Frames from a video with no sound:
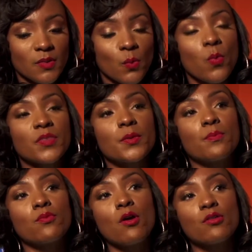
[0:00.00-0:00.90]
what the
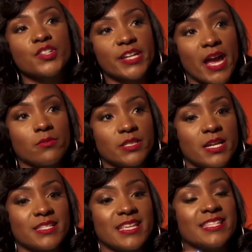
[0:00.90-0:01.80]
brokerage account
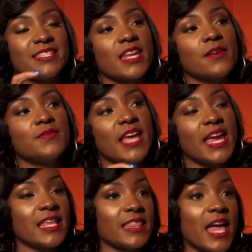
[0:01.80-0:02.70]
does, instead of
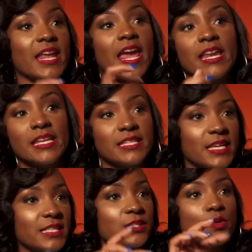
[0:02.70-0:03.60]
taking that 80
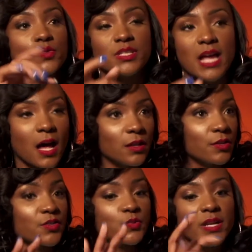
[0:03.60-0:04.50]
cents, those
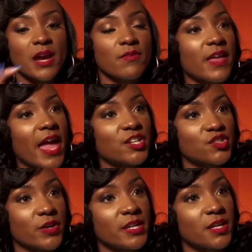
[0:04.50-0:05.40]
dollars, whatever the
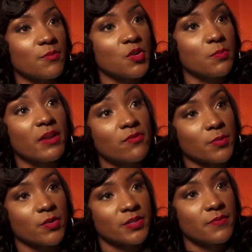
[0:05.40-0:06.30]
extra income you make from
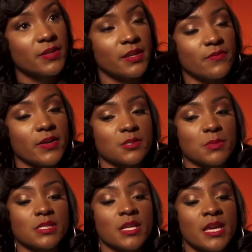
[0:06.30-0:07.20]
your dividend
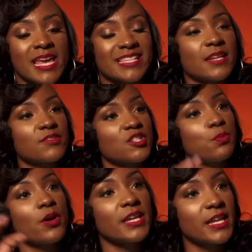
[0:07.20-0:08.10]
investments, instead of just
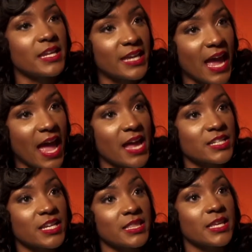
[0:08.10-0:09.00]
putting it in cash in the